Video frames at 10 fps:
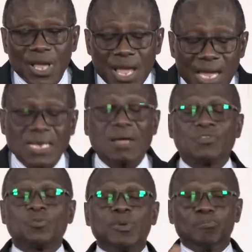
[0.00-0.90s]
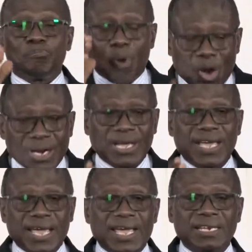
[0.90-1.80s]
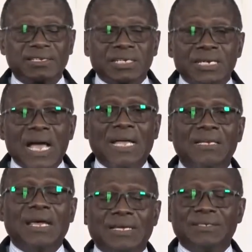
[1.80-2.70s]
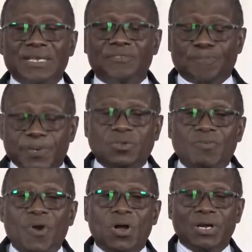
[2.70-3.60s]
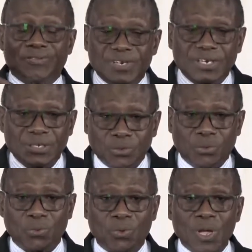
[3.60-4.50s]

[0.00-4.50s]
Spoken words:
And have you been born again and the Spirit of God living in you?